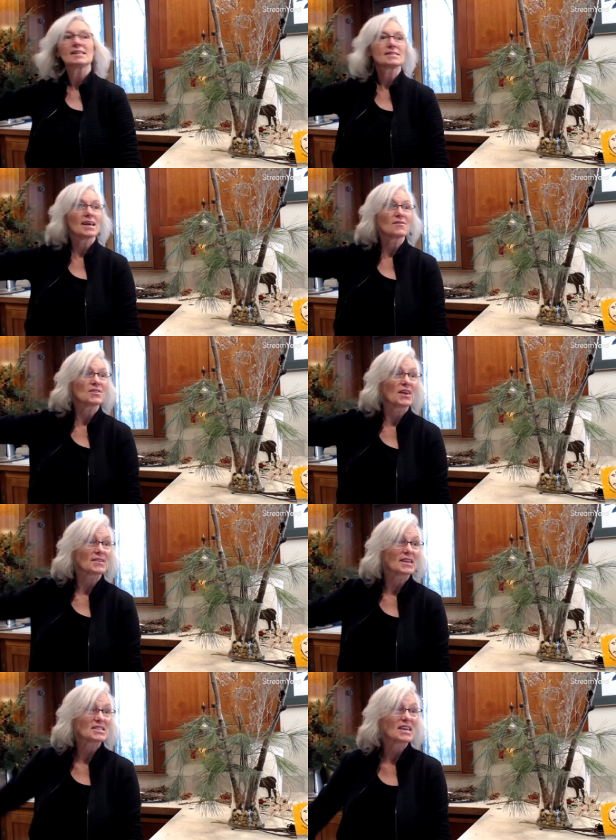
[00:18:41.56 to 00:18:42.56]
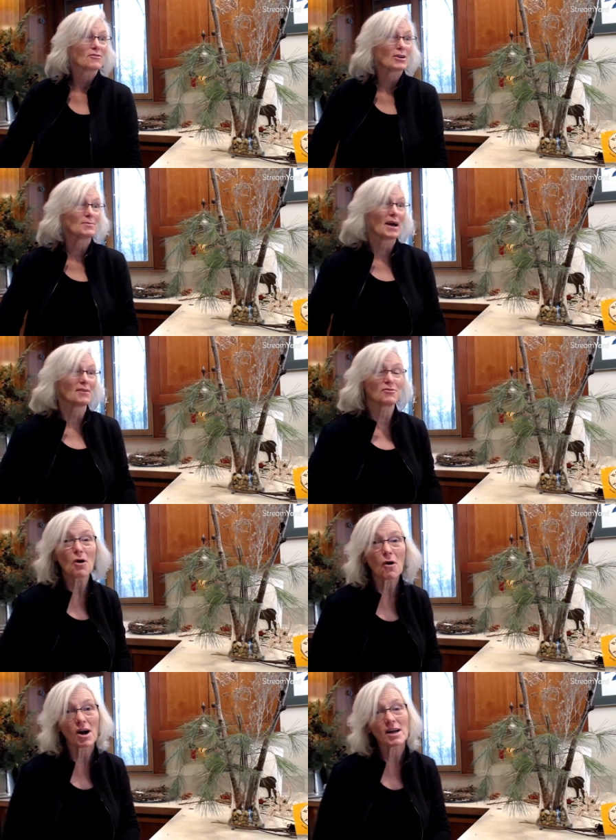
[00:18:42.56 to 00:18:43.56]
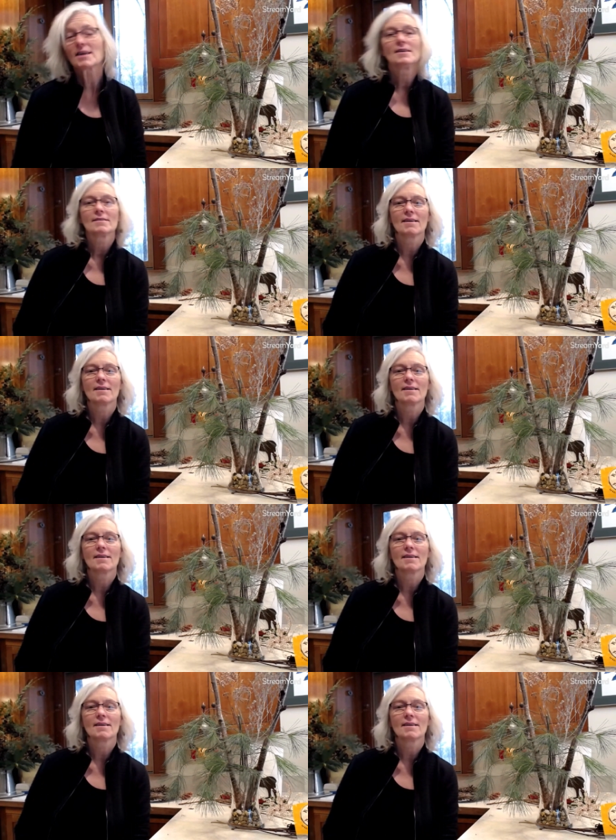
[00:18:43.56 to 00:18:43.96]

that's everything that's covering my floor.